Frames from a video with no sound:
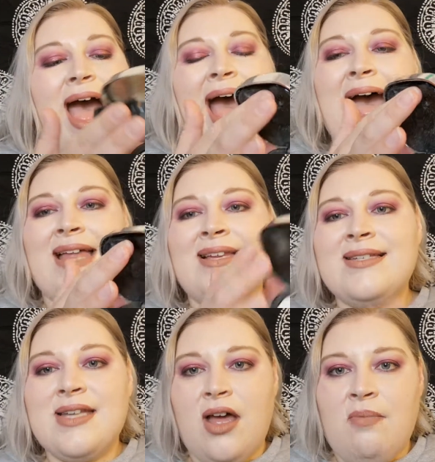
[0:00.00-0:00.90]

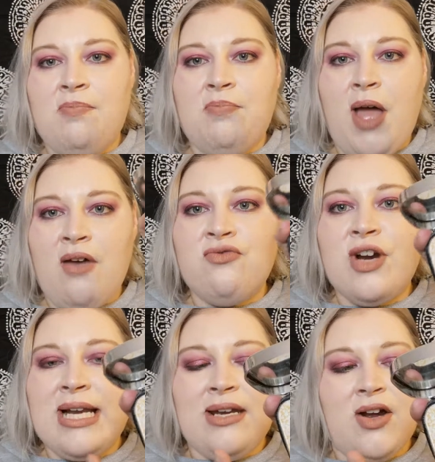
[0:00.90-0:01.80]
and a
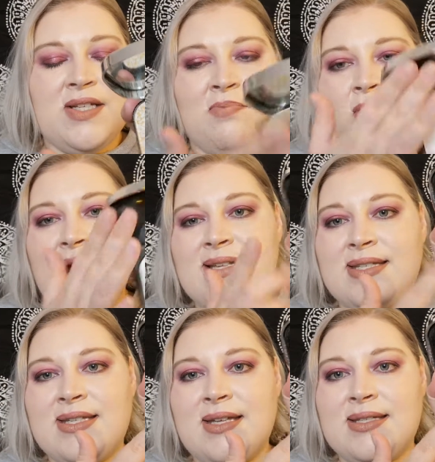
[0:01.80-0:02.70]
really nice
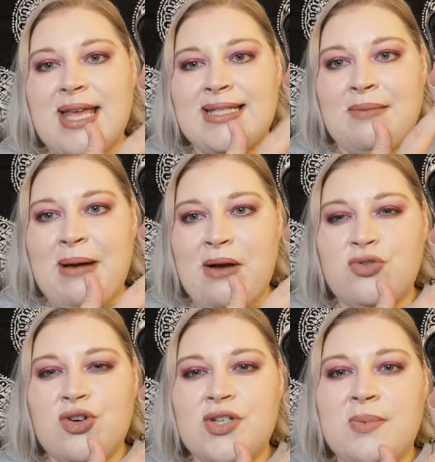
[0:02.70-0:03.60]
pressed setting
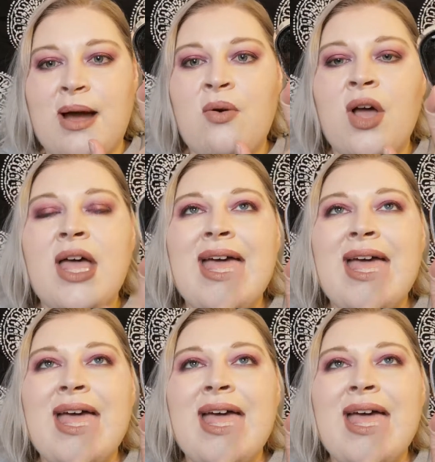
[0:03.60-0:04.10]
powder as well.